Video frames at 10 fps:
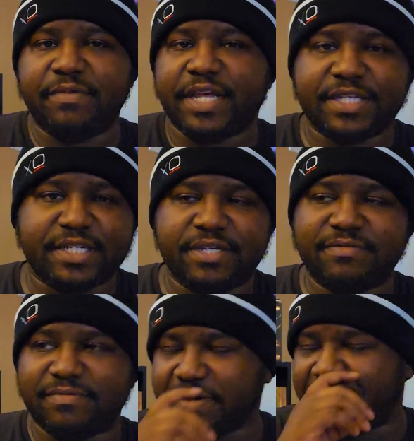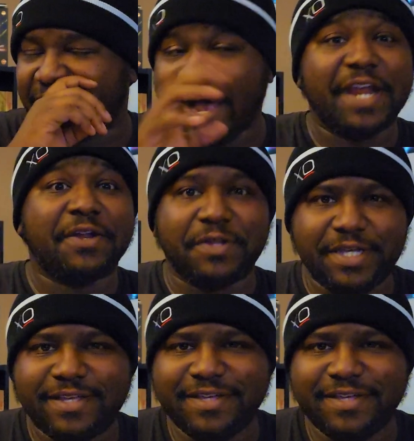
Disney. Finally.